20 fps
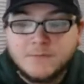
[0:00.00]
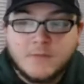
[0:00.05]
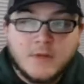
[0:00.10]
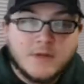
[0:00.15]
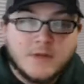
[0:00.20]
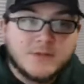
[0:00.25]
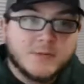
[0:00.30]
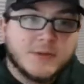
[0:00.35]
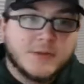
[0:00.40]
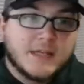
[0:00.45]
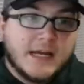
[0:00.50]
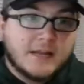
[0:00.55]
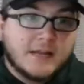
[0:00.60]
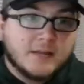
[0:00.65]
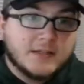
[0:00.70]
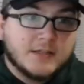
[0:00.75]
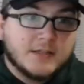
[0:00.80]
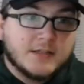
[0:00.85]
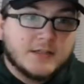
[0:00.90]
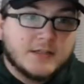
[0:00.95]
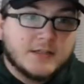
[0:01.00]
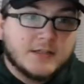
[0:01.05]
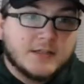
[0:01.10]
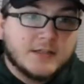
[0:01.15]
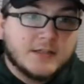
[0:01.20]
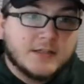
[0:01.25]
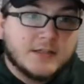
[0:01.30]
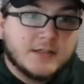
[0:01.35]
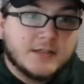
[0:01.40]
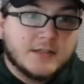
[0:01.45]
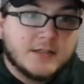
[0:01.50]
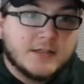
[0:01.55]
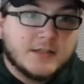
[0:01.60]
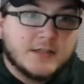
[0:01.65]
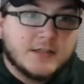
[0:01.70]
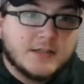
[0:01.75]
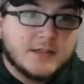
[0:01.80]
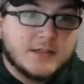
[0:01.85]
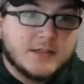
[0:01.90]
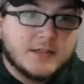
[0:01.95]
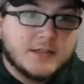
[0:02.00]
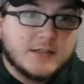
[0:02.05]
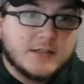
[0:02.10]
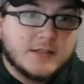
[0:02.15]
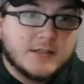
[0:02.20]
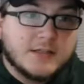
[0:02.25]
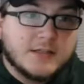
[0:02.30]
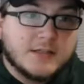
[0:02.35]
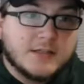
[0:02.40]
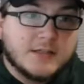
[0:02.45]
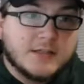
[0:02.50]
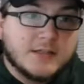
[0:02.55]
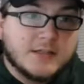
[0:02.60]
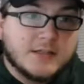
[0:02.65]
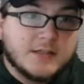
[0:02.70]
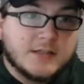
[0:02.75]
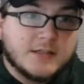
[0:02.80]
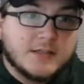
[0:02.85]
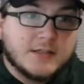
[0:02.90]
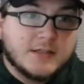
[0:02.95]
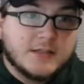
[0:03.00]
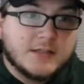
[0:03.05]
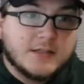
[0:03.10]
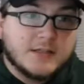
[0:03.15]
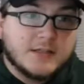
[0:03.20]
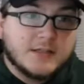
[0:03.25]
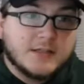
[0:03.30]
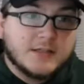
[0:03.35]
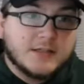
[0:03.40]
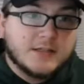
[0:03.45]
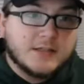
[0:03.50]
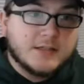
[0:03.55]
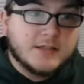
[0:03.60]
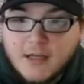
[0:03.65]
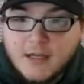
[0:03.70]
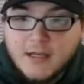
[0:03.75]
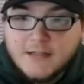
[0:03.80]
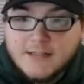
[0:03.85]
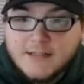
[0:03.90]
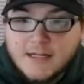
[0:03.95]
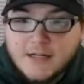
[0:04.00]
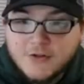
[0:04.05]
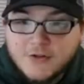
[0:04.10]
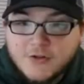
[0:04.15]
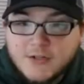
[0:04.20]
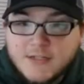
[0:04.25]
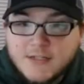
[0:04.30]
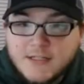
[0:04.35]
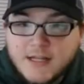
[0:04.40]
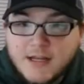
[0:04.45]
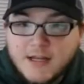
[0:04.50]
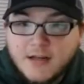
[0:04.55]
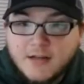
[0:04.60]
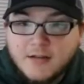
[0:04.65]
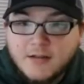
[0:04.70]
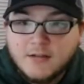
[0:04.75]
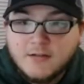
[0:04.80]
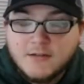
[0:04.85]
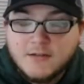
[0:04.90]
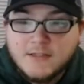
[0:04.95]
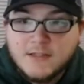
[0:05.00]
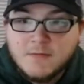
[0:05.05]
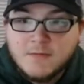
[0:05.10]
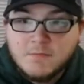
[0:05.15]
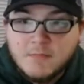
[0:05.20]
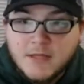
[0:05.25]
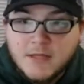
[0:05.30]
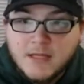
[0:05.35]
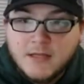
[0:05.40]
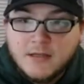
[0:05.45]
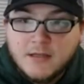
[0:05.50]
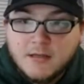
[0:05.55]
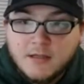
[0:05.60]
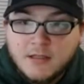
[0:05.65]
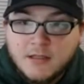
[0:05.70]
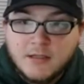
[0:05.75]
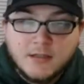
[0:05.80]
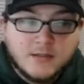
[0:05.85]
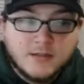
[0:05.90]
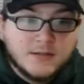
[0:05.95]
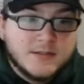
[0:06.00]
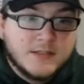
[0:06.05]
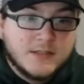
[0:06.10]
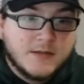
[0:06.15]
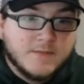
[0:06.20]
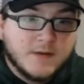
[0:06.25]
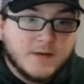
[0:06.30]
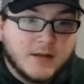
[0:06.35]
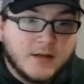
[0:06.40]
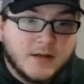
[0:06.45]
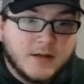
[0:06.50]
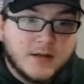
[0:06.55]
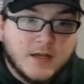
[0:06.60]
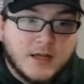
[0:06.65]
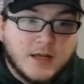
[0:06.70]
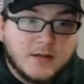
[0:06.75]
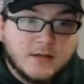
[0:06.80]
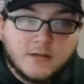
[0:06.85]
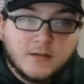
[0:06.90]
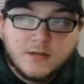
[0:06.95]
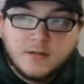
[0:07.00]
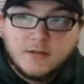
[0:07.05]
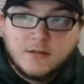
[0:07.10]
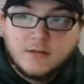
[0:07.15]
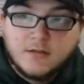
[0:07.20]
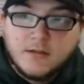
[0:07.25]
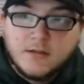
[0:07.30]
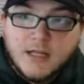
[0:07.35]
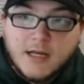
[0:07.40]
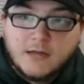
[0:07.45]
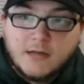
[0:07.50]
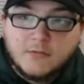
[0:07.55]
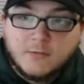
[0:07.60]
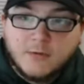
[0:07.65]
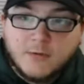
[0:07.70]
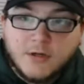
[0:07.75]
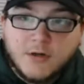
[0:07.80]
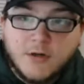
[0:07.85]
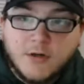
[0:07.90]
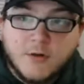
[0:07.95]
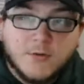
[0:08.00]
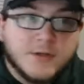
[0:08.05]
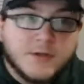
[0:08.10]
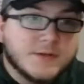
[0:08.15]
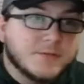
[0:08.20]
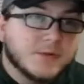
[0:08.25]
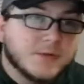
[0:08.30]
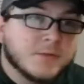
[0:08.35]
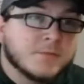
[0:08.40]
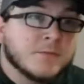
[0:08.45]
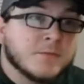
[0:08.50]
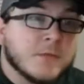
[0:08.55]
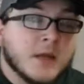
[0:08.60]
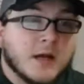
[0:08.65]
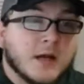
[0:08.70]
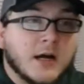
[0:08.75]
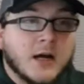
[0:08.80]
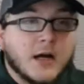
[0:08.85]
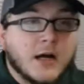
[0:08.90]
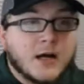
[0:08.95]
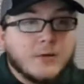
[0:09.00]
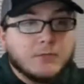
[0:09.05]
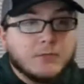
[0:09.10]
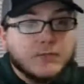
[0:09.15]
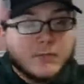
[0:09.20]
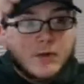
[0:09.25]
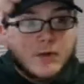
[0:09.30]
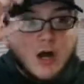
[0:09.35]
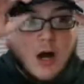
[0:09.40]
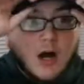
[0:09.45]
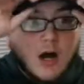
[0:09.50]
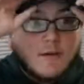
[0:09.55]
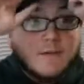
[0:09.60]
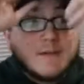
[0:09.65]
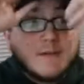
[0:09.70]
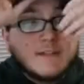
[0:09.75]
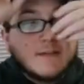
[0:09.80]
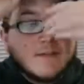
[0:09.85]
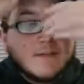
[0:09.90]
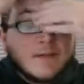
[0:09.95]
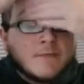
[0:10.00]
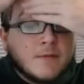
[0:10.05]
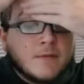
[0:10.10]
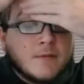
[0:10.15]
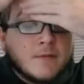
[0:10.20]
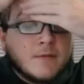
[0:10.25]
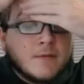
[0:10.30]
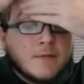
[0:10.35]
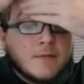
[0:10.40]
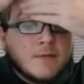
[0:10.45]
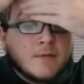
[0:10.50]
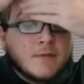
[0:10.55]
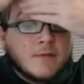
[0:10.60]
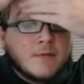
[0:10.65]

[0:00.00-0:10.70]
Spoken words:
So with that, let's talk about the offense real quick. It's interesting to me. See if I can get. Nah, we're gonna go with this one. Offensive MVP.